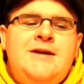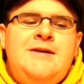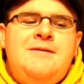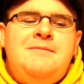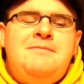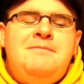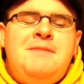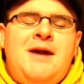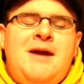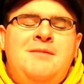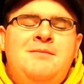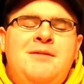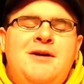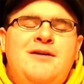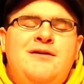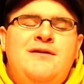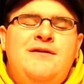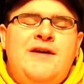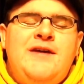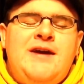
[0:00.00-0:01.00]
made my
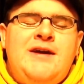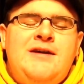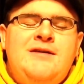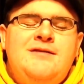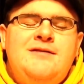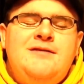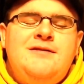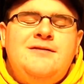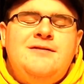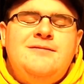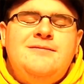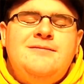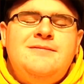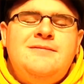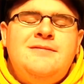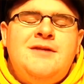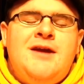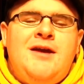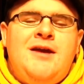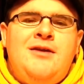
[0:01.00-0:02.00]
face
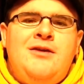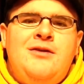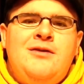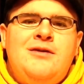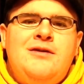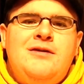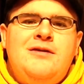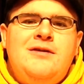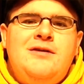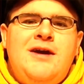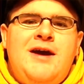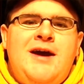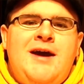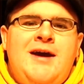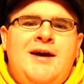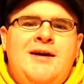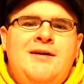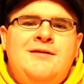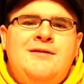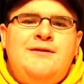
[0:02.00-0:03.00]
not look
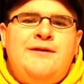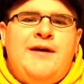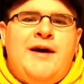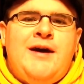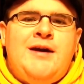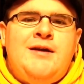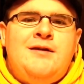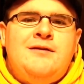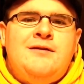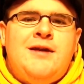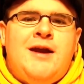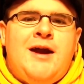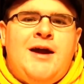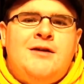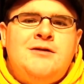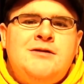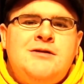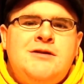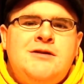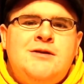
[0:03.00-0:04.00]
as fat as it
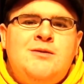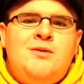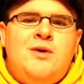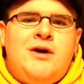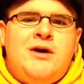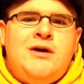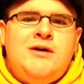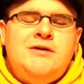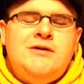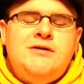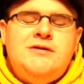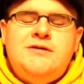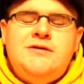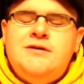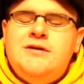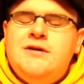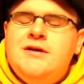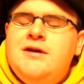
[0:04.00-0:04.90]
actually was.